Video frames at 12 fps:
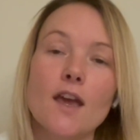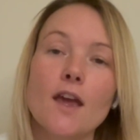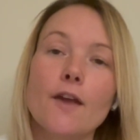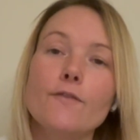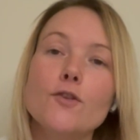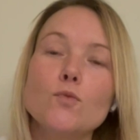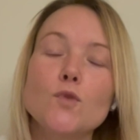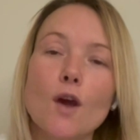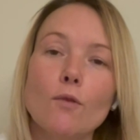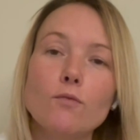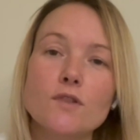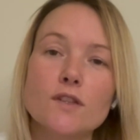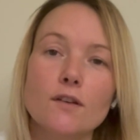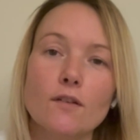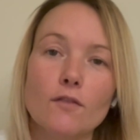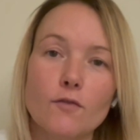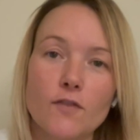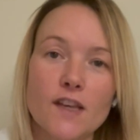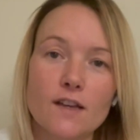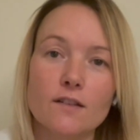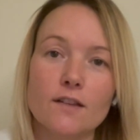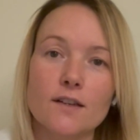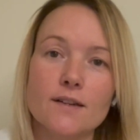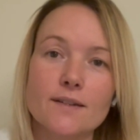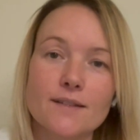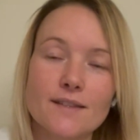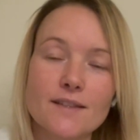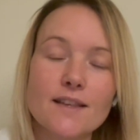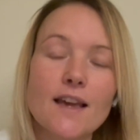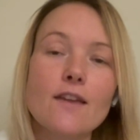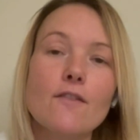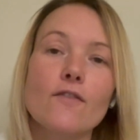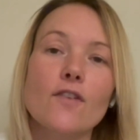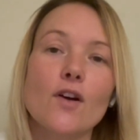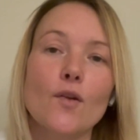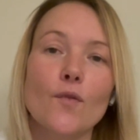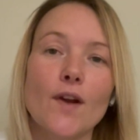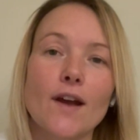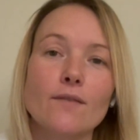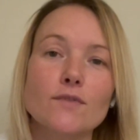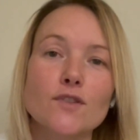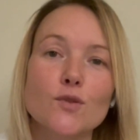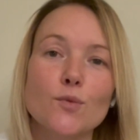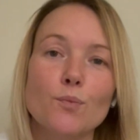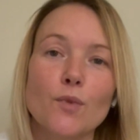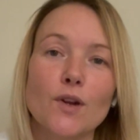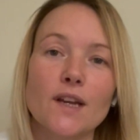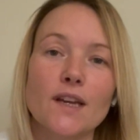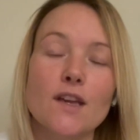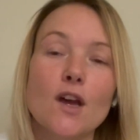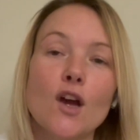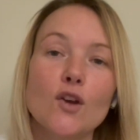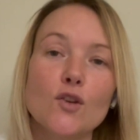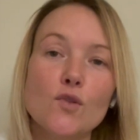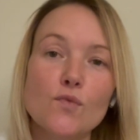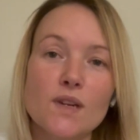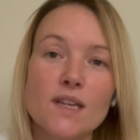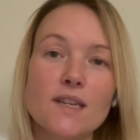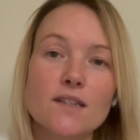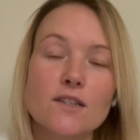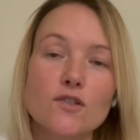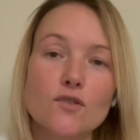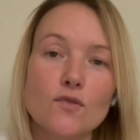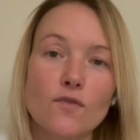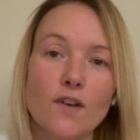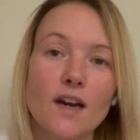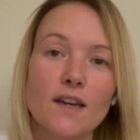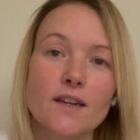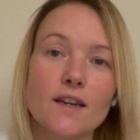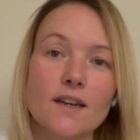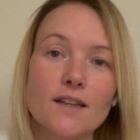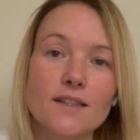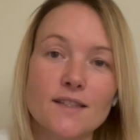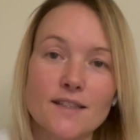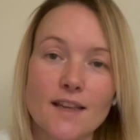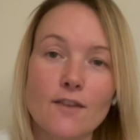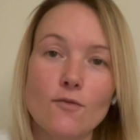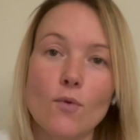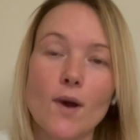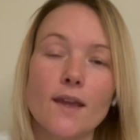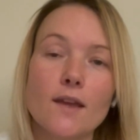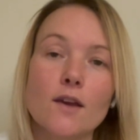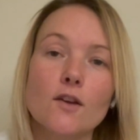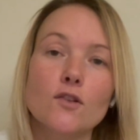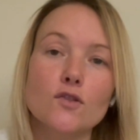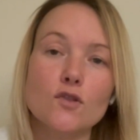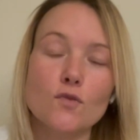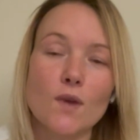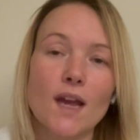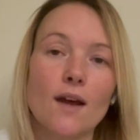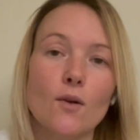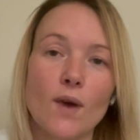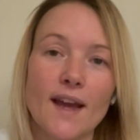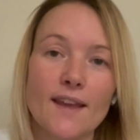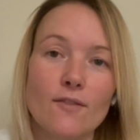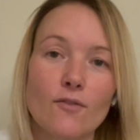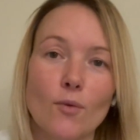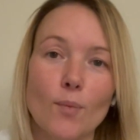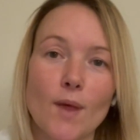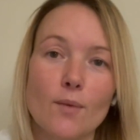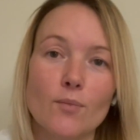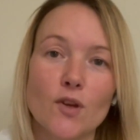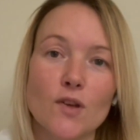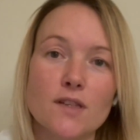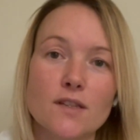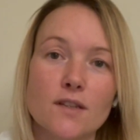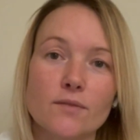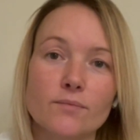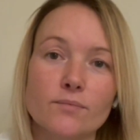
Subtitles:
If you don't feel safe around somebody, you need to find a safe way to get away from that person.